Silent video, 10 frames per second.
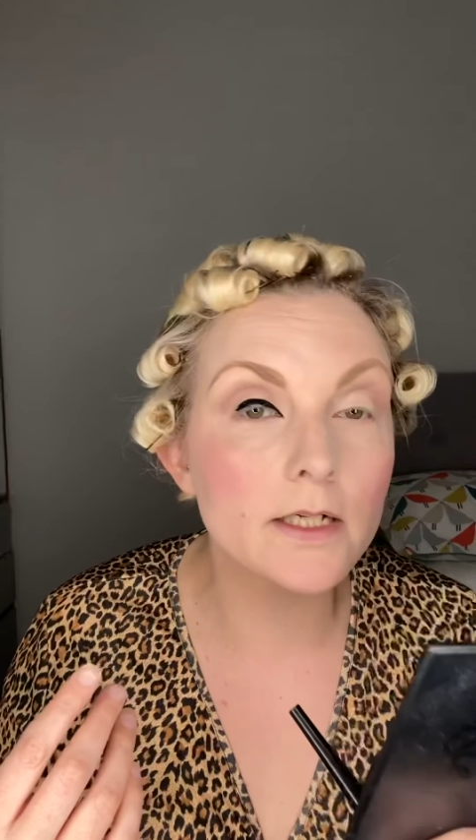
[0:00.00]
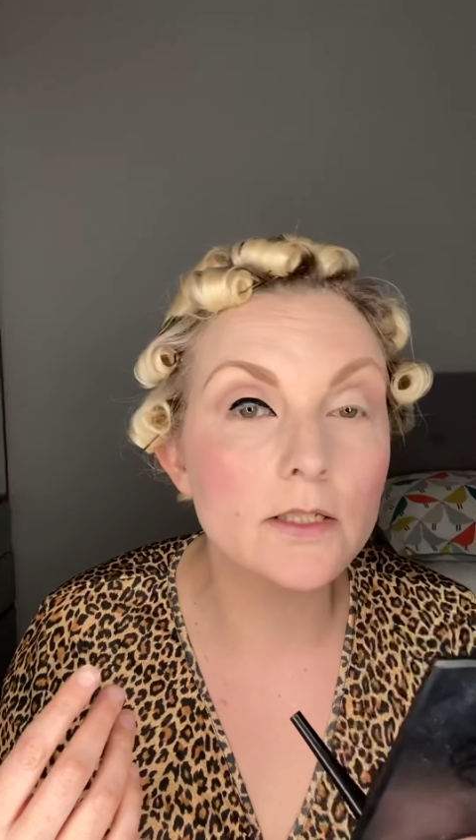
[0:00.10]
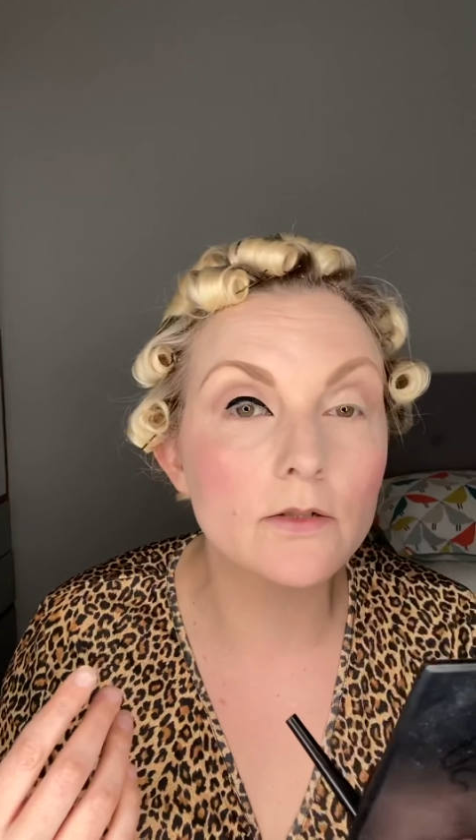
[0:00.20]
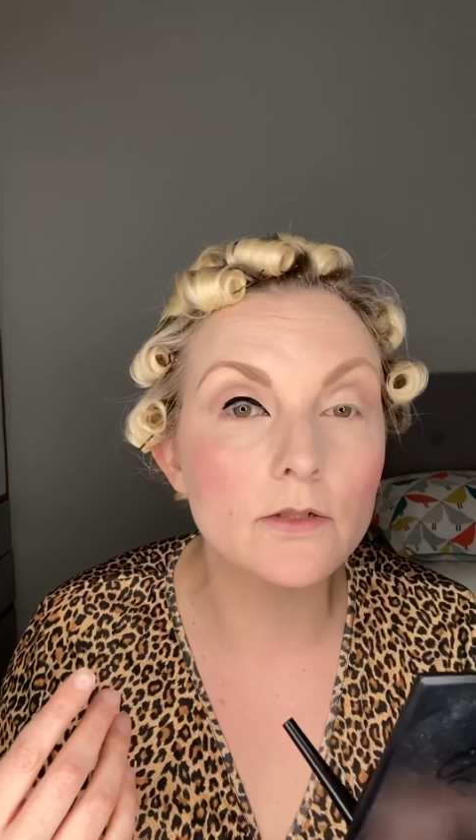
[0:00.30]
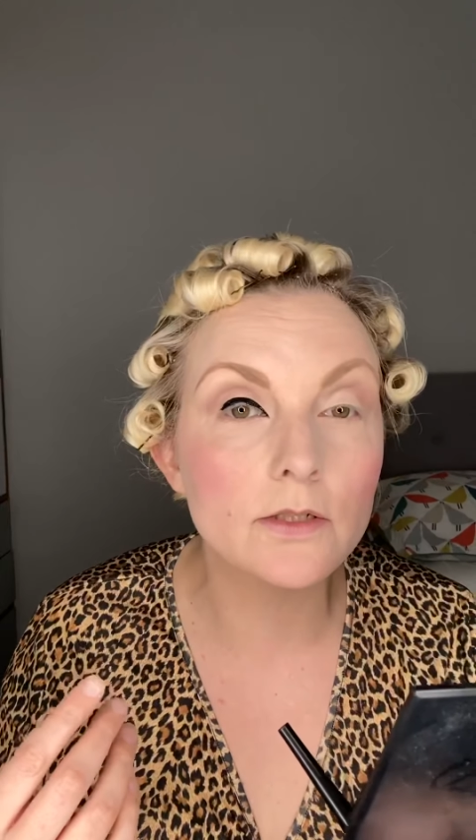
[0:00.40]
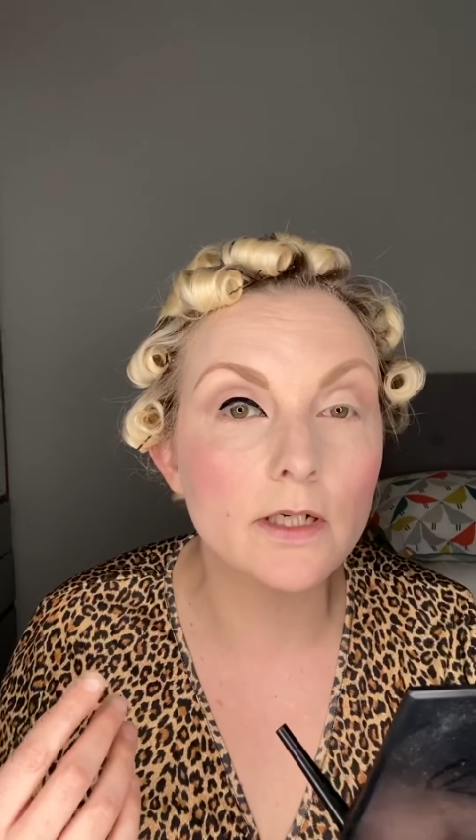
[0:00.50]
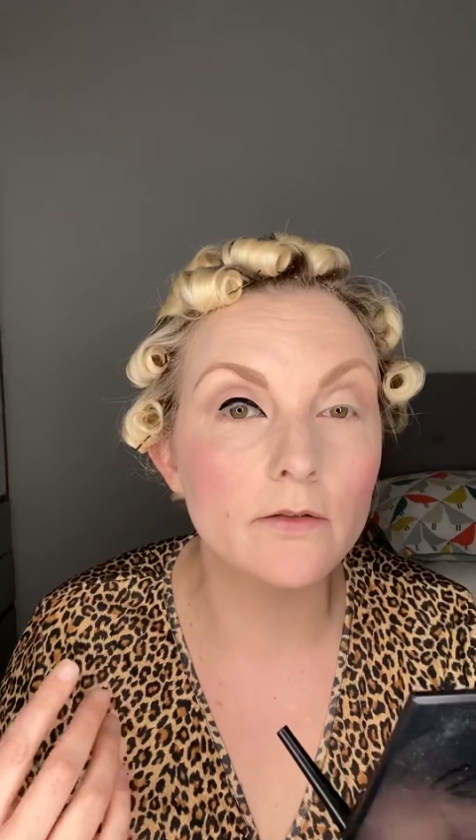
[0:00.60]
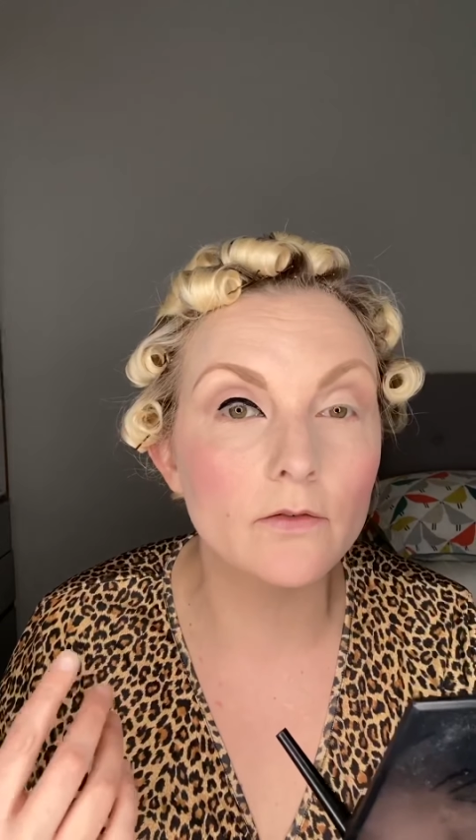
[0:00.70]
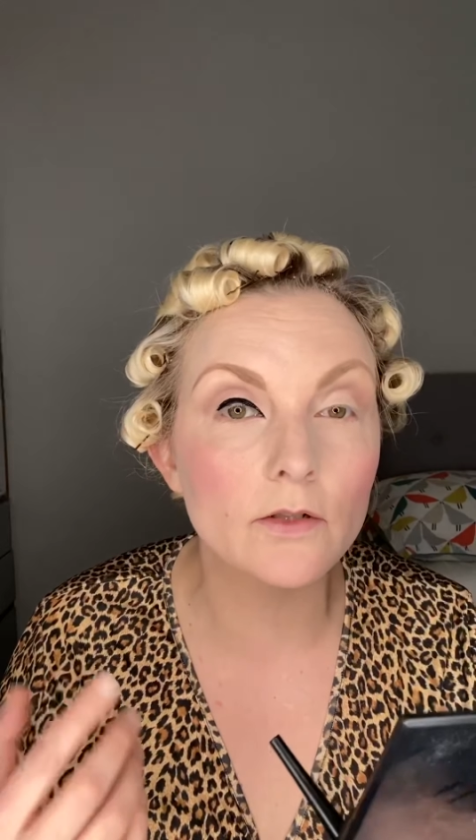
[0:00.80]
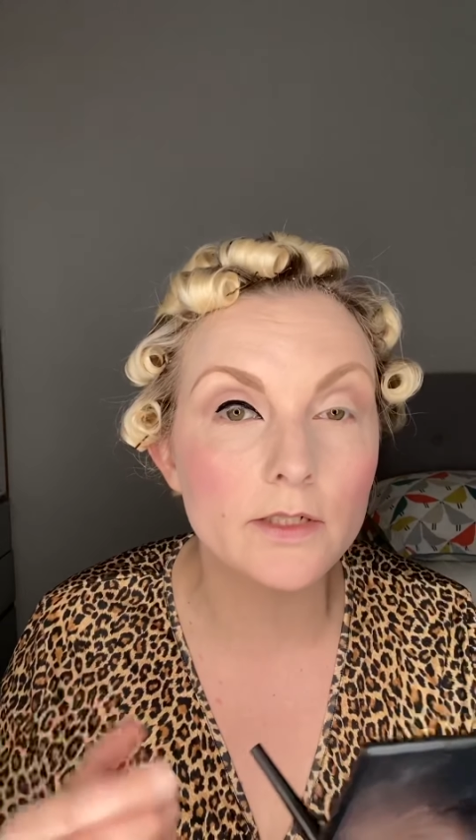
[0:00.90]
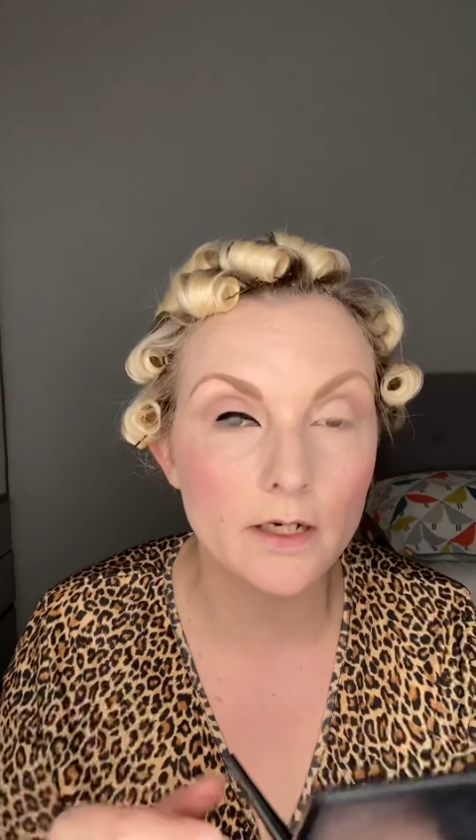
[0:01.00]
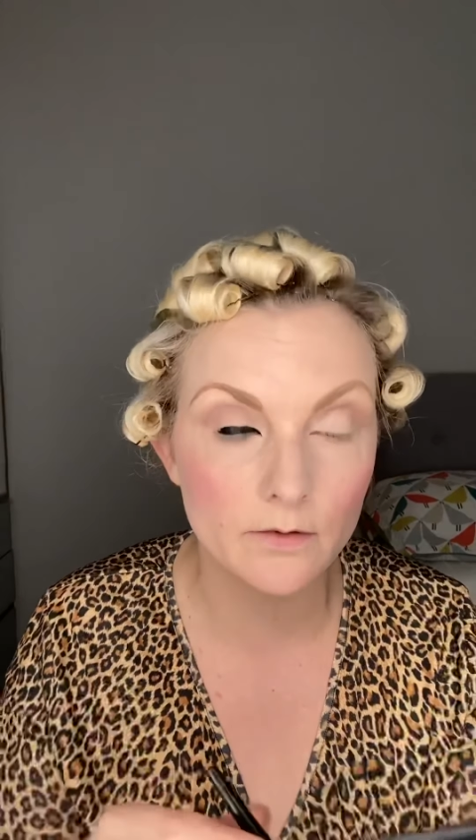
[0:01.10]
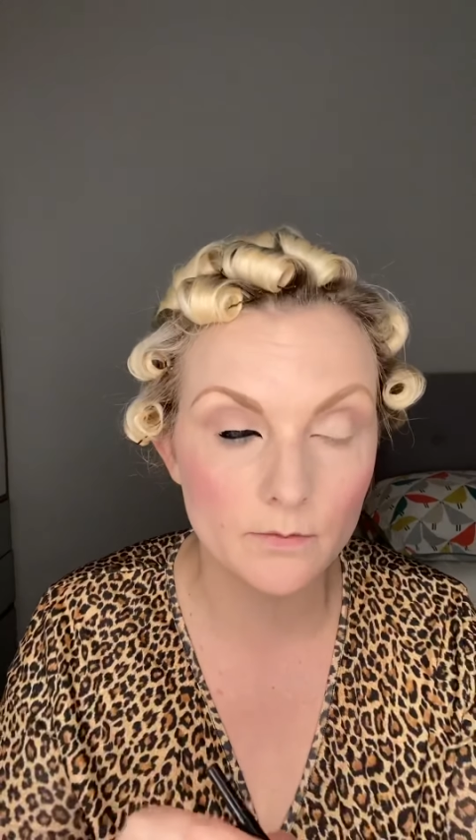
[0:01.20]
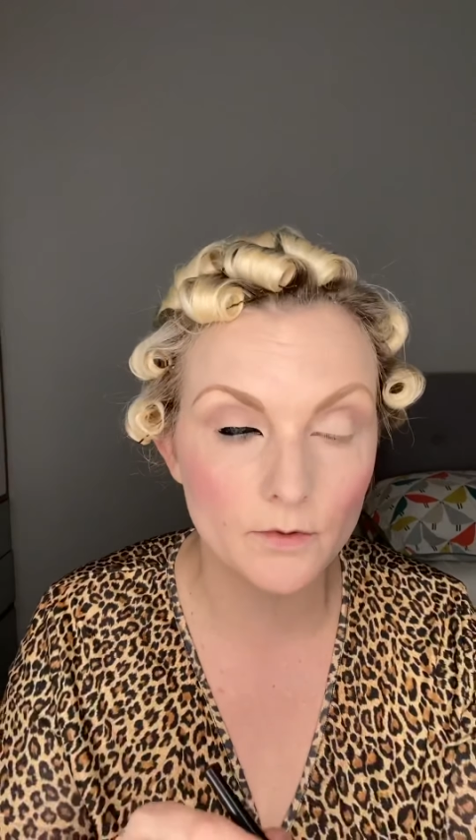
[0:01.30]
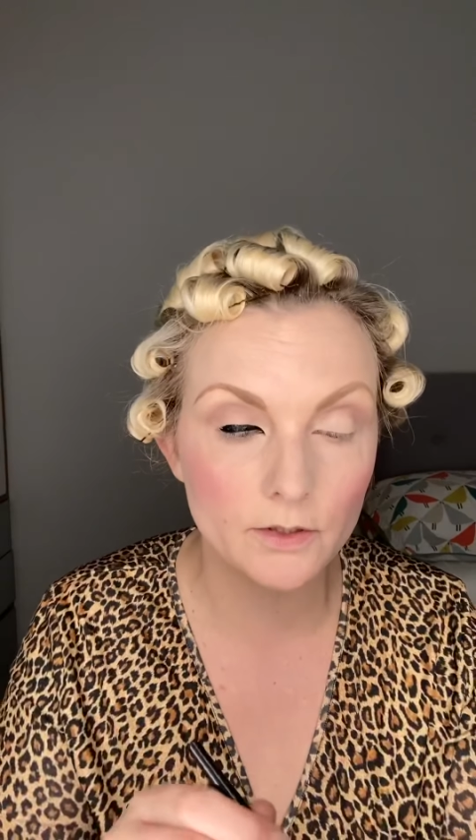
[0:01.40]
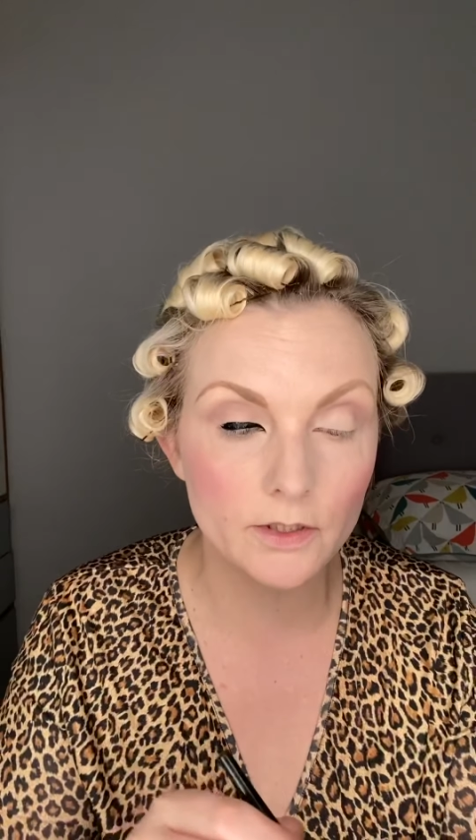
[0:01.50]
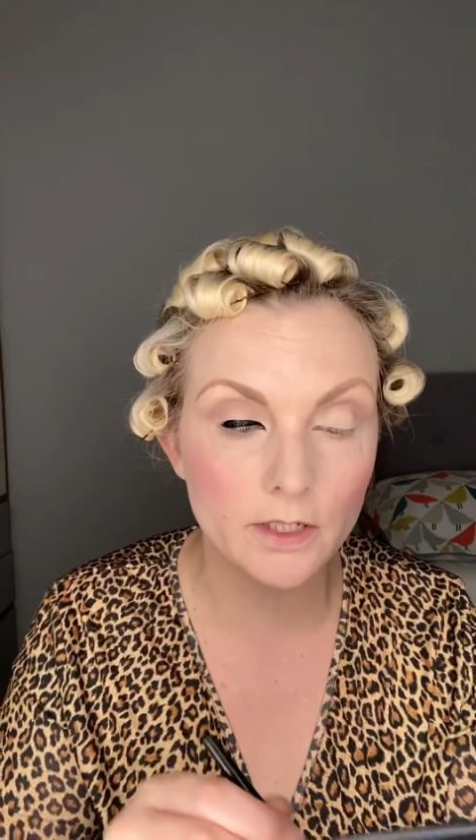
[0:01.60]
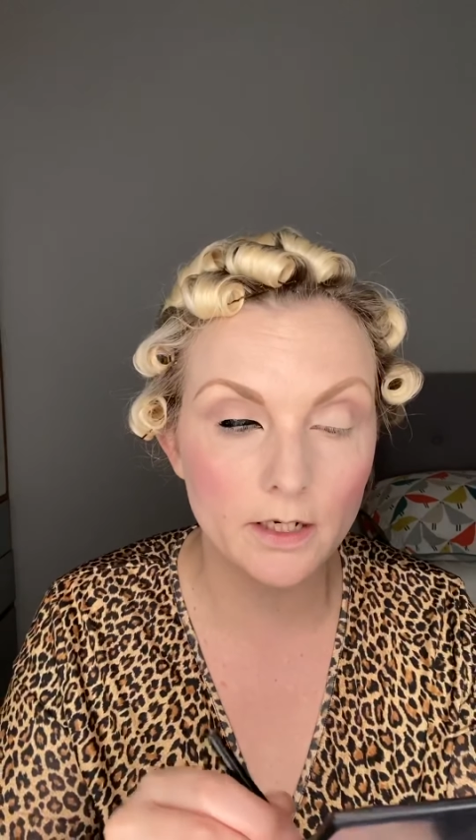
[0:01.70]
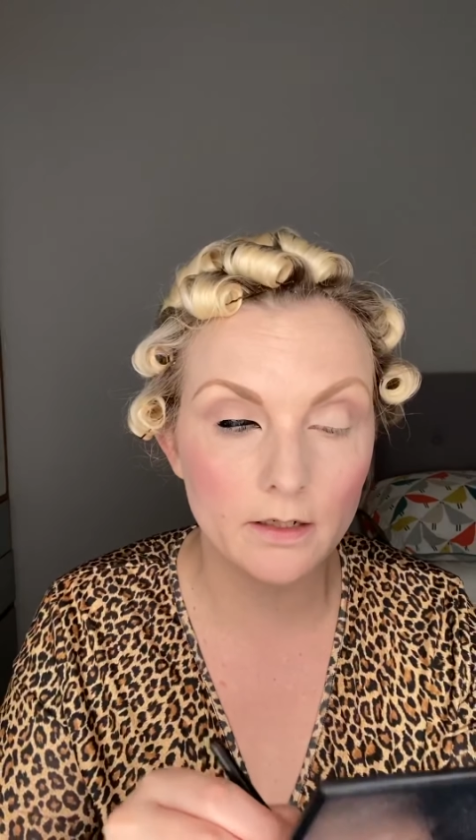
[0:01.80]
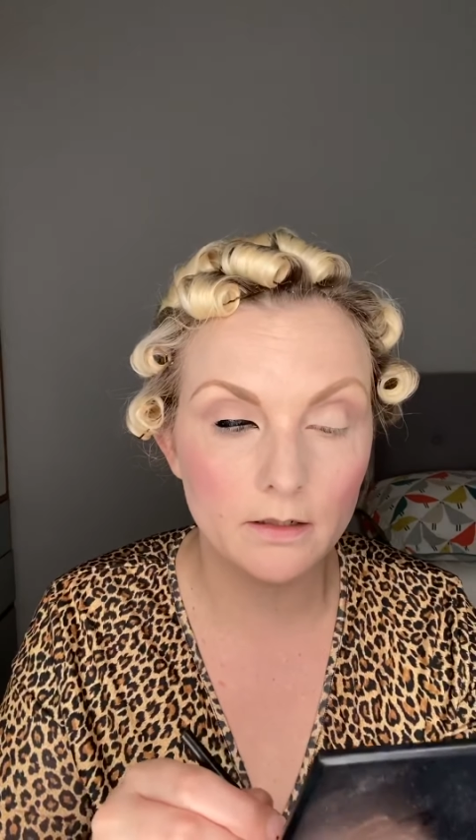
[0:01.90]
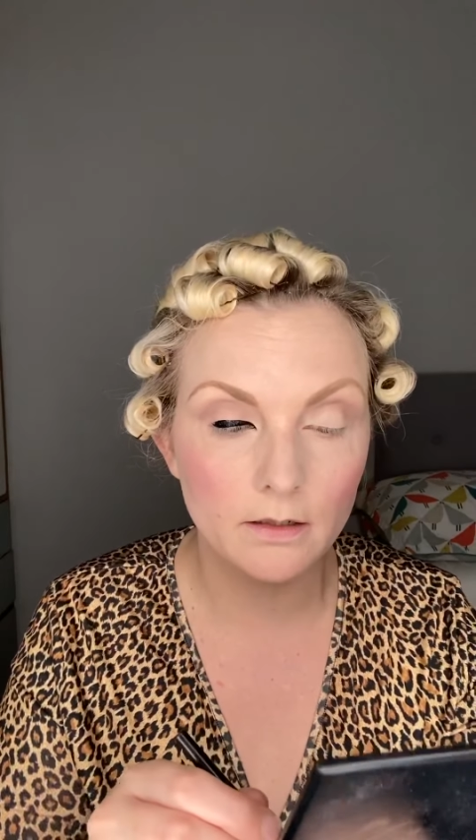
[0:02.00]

so just kind of look down as much as you can.